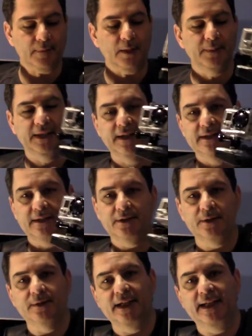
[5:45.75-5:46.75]
because they're
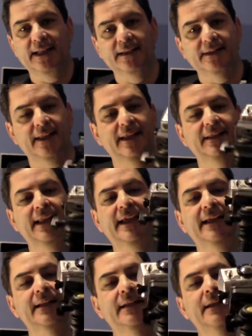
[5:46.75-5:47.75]
so tiny and
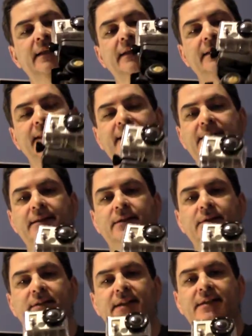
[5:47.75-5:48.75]
light, like,
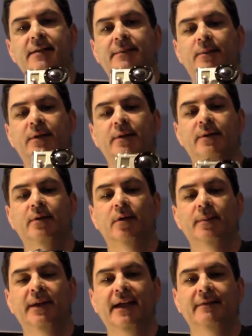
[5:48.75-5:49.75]
say something where you would
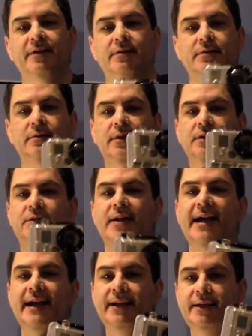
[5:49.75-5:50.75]
normally have a
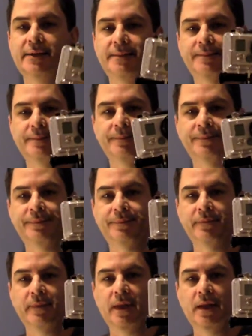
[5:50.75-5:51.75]
track,
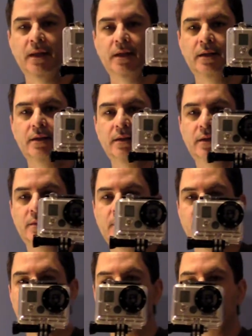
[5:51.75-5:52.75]
you can
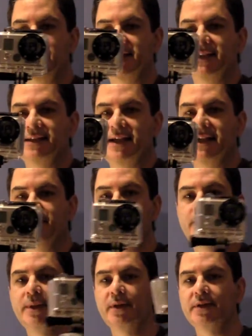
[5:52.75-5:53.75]
move this like this. And if you
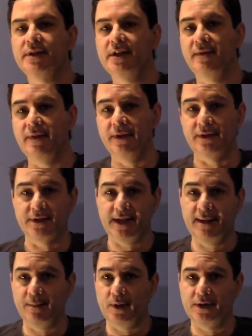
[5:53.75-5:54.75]
build yourself a little
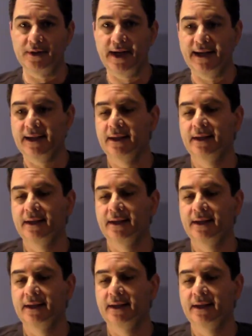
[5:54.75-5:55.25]
skateboard track